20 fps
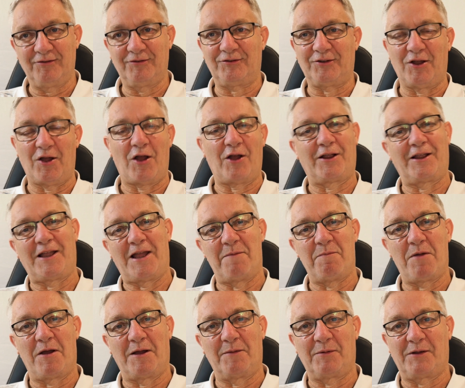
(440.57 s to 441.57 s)
So I came
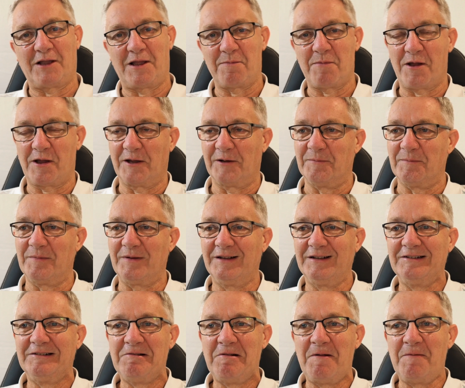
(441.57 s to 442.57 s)
home,
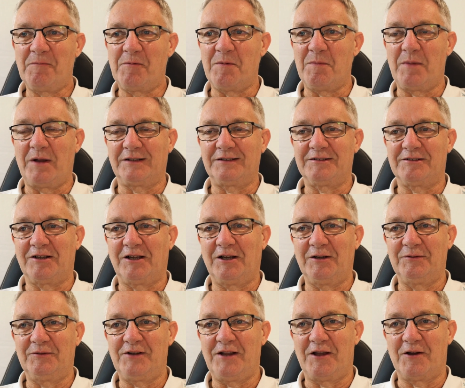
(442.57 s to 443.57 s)
went back to the
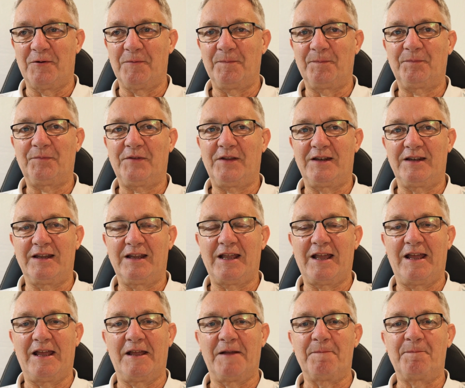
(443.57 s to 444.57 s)
hotel, didn't
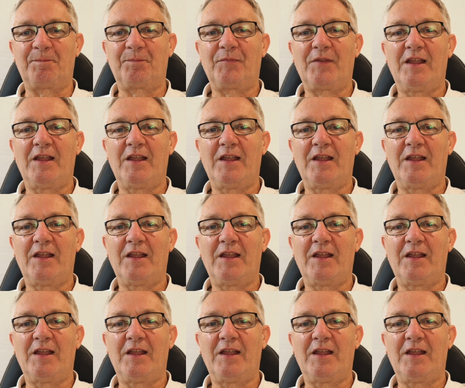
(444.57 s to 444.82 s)
get it.